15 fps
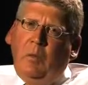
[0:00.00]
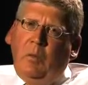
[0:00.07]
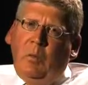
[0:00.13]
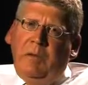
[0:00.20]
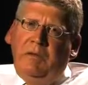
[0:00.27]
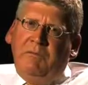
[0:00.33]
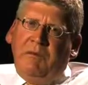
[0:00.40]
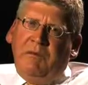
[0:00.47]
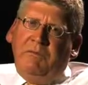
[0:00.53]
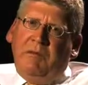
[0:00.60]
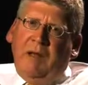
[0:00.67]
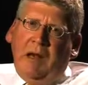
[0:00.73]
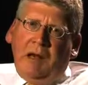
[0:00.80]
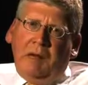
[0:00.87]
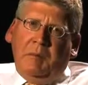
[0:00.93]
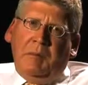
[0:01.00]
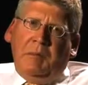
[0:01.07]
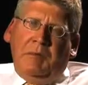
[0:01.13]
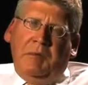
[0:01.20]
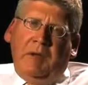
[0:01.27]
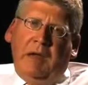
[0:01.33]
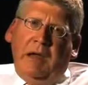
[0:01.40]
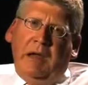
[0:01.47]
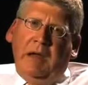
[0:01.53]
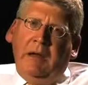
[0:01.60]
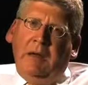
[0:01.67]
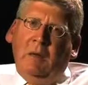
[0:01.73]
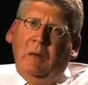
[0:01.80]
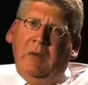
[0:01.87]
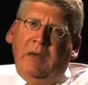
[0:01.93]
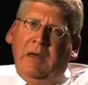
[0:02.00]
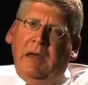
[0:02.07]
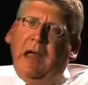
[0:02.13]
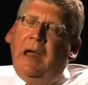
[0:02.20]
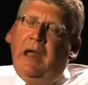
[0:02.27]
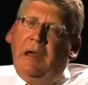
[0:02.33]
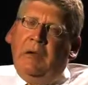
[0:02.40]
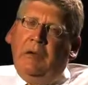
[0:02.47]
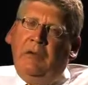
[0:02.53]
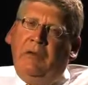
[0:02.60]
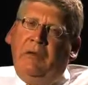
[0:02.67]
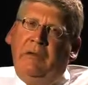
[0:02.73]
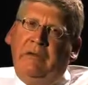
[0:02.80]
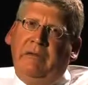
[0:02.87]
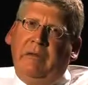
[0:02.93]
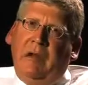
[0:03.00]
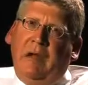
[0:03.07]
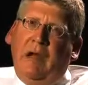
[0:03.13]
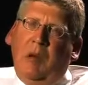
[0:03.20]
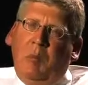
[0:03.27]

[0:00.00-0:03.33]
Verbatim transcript: we've developed uh, within house is a,